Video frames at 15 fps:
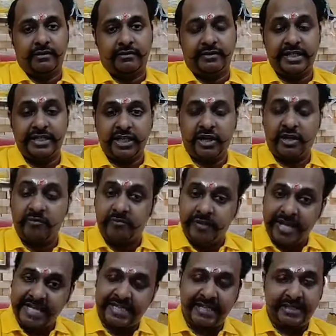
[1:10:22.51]
These are all
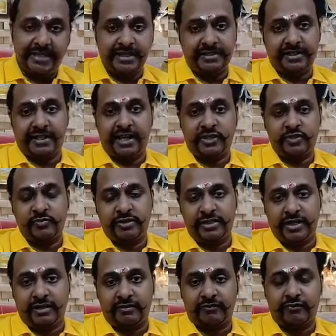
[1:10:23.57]
basic things that has to be
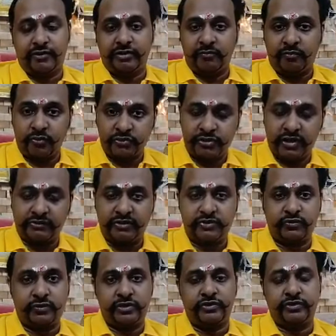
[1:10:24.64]
there for the postgraduate
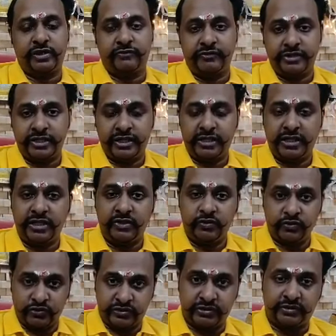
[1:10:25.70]
students to efficiently
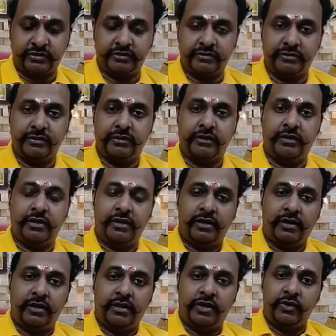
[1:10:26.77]
use
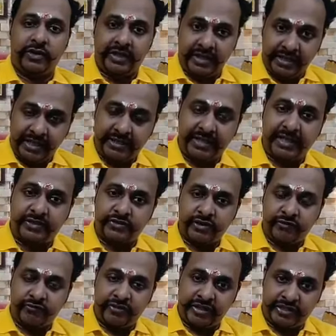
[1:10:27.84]
you're taking the
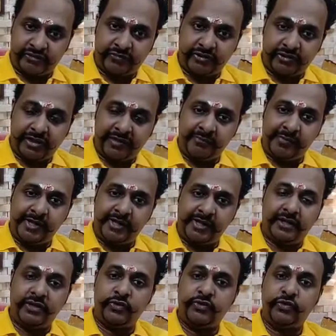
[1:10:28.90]
extra fees for the MPT,
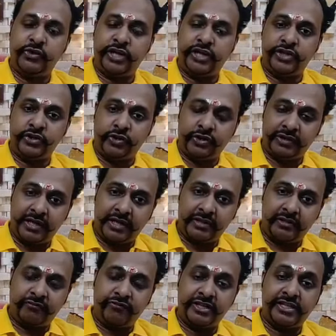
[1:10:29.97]
you should ensure that
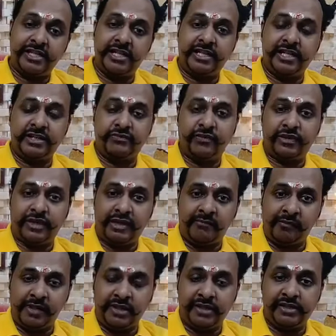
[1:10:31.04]
the facilities for the
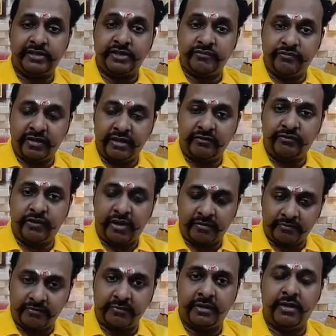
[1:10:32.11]
MPT is different
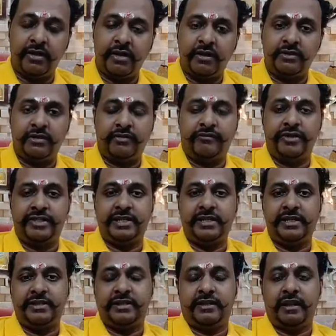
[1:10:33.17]
from the
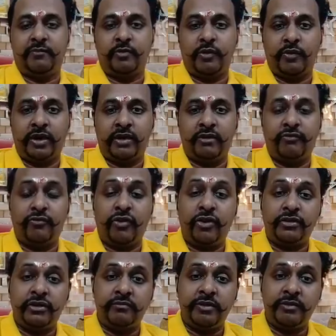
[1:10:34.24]
facilities that are provided
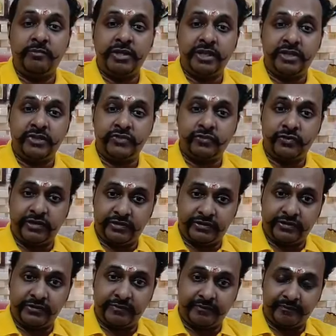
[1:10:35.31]
for the BPT
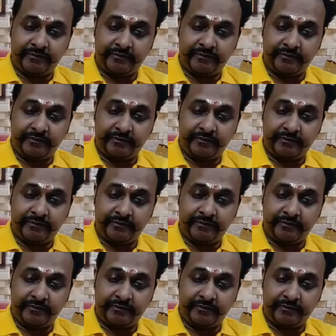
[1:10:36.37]
students.